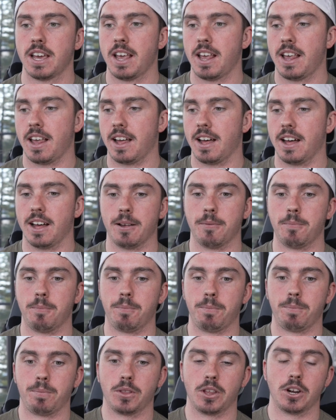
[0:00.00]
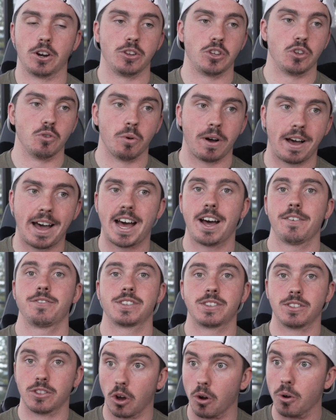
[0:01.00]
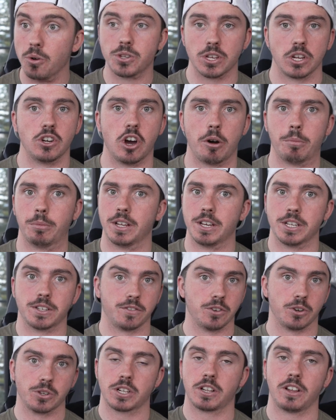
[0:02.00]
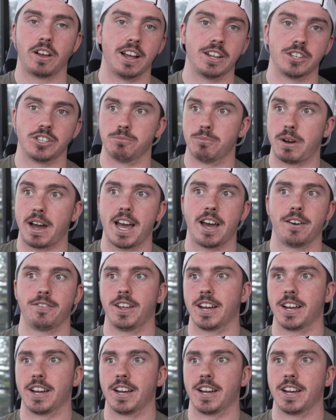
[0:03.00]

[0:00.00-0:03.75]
you will have those anomalies of those clients. You might have